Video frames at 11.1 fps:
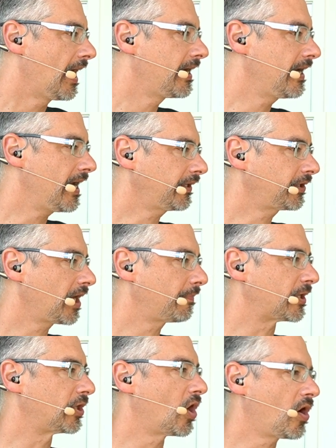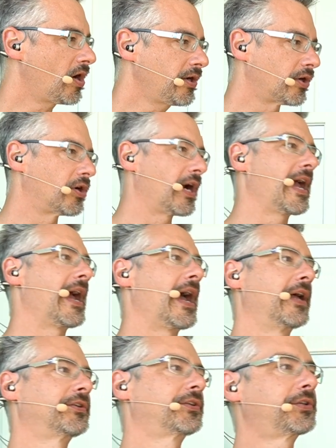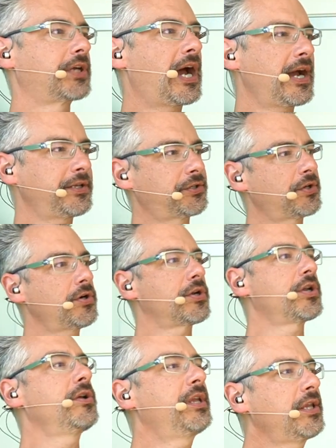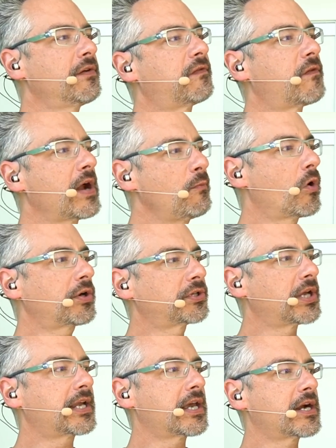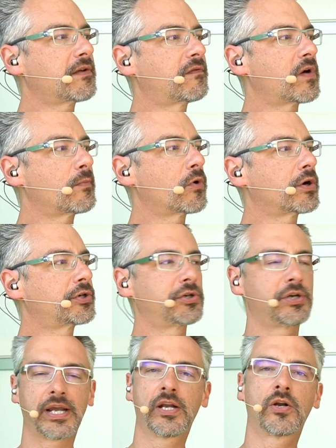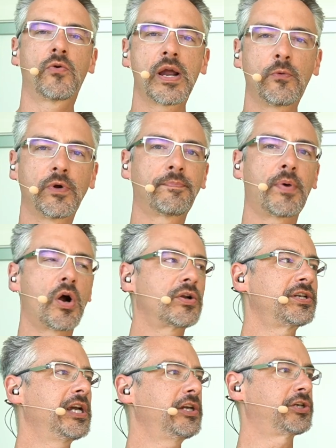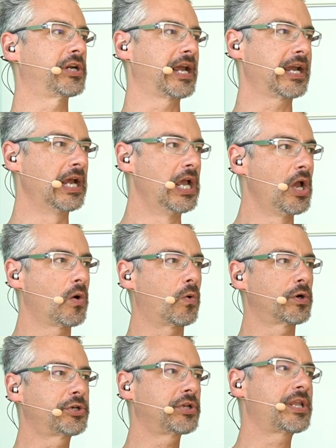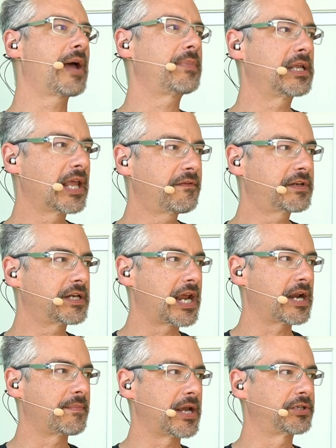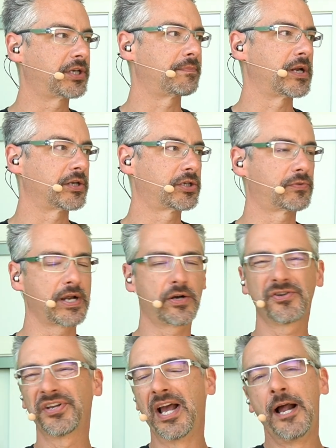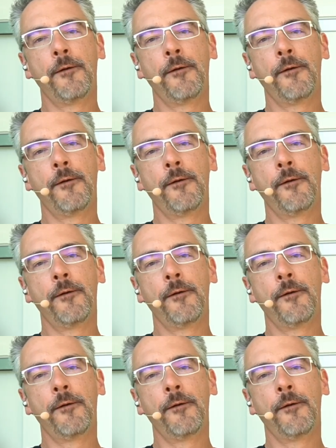Next up, Yonder asks, hi, sir, do you think that frameworks like Entity Framework should integrate with partitioning, or should that be left to database administrators?